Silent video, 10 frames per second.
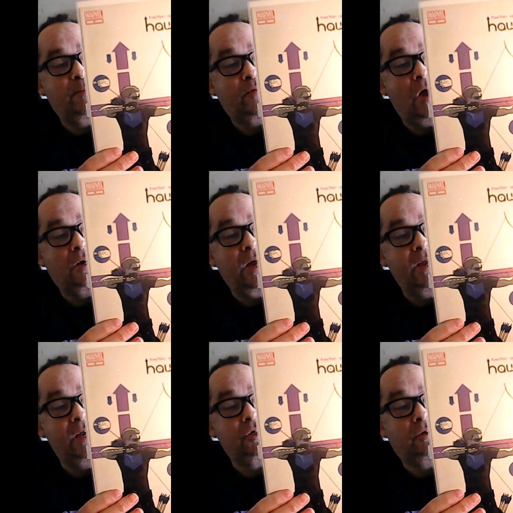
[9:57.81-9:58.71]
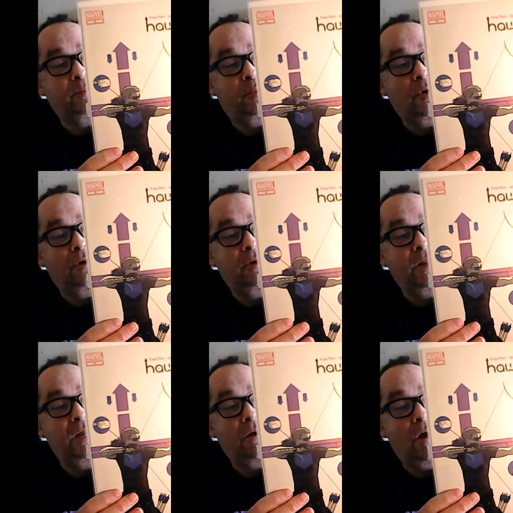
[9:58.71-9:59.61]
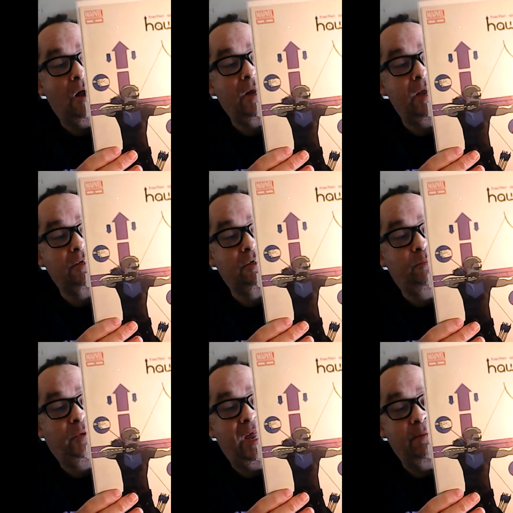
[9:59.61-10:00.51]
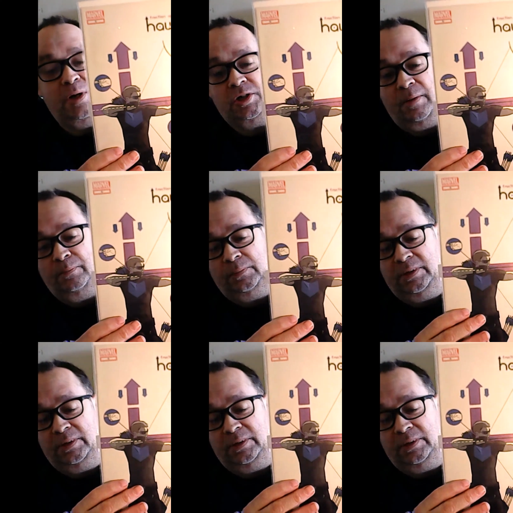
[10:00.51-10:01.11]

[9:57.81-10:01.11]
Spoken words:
of Hawkeye as Clint Barton and Hawkeye as Kate Bishop.